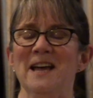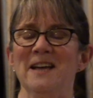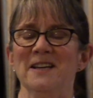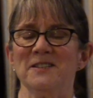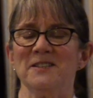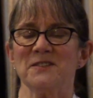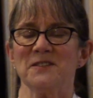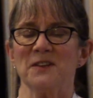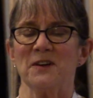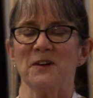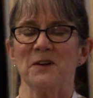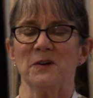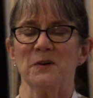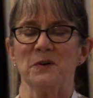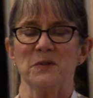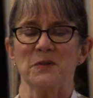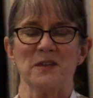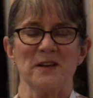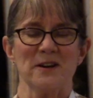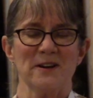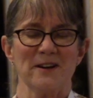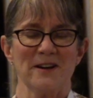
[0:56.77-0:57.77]
So
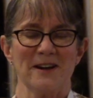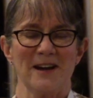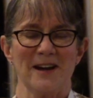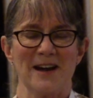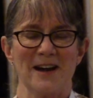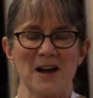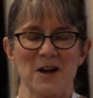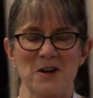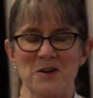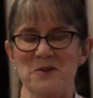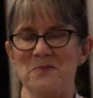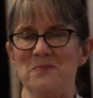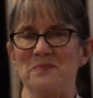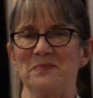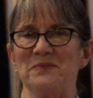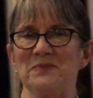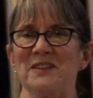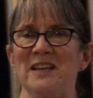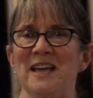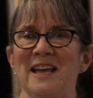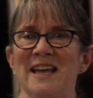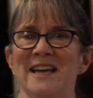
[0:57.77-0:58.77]
there
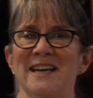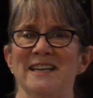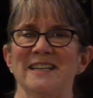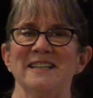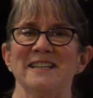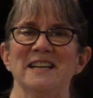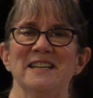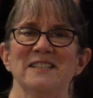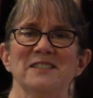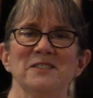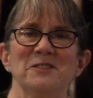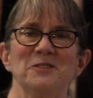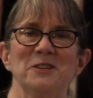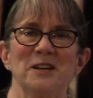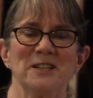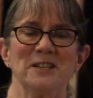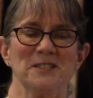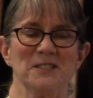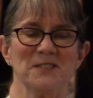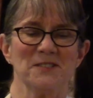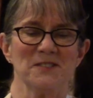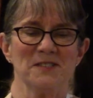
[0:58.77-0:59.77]
are
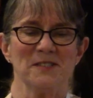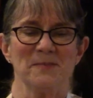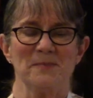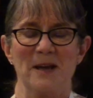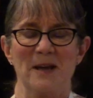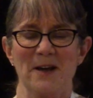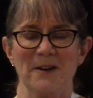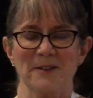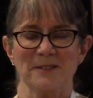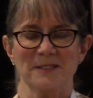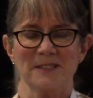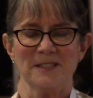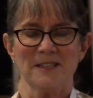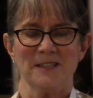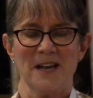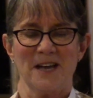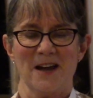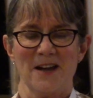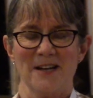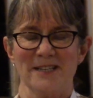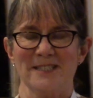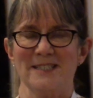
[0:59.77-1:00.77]
instructions about
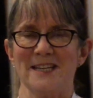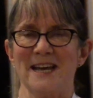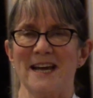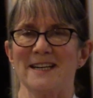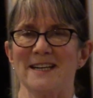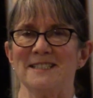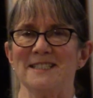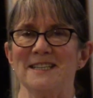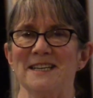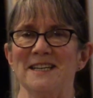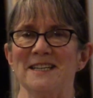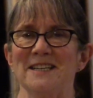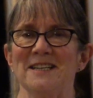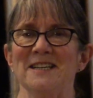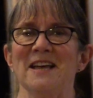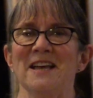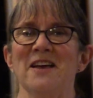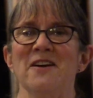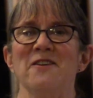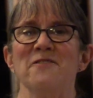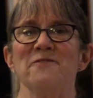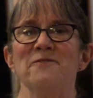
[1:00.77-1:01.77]
contacting
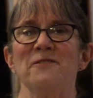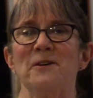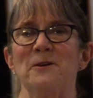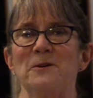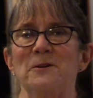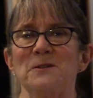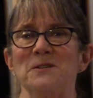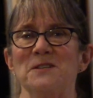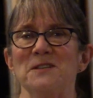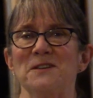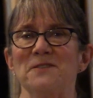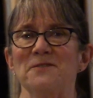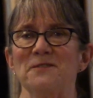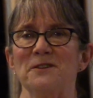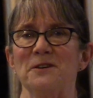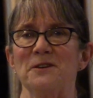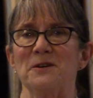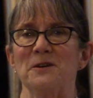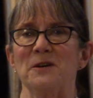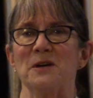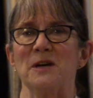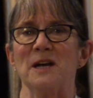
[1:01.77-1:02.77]
folks if
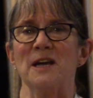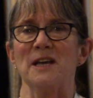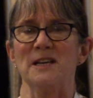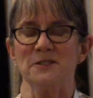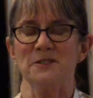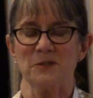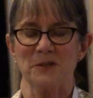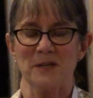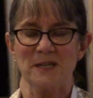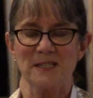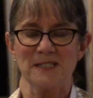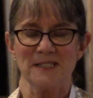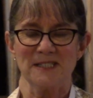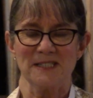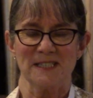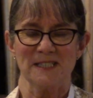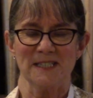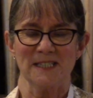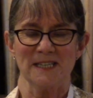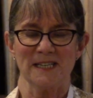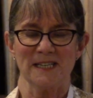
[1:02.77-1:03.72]
you're interested